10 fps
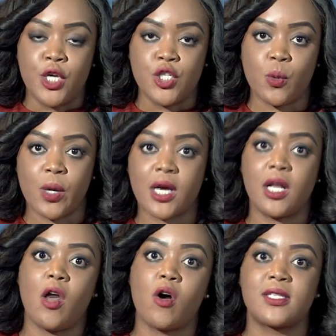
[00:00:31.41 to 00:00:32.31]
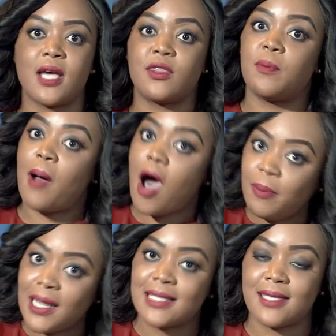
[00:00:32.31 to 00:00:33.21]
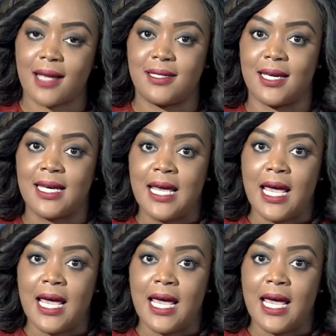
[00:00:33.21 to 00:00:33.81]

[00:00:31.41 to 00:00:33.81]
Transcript: to work alongside the public sector